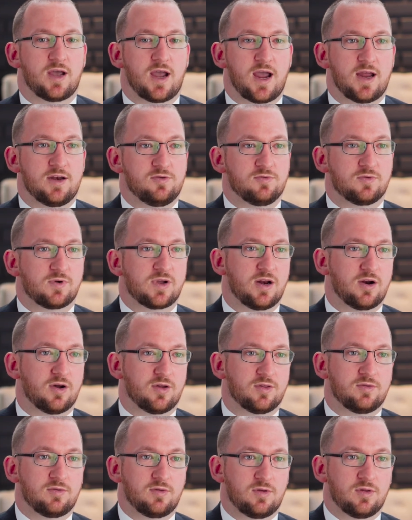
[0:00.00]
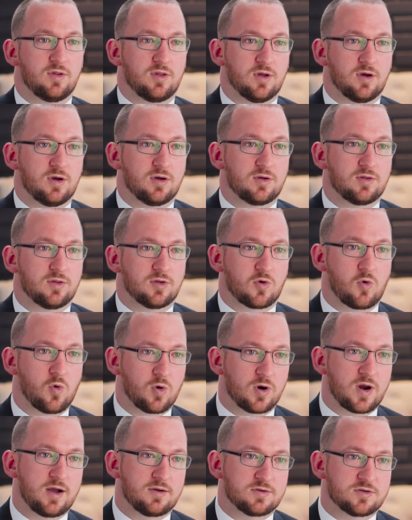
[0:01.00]
and you get on the
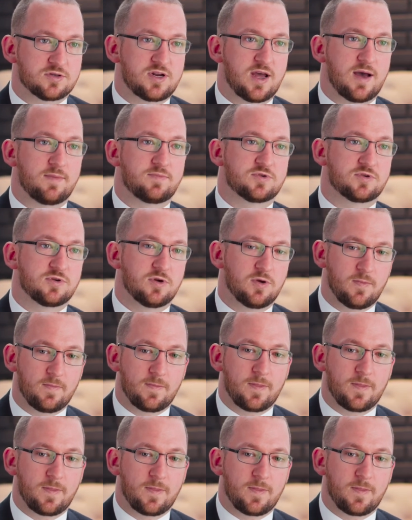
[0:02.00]
courthouse steps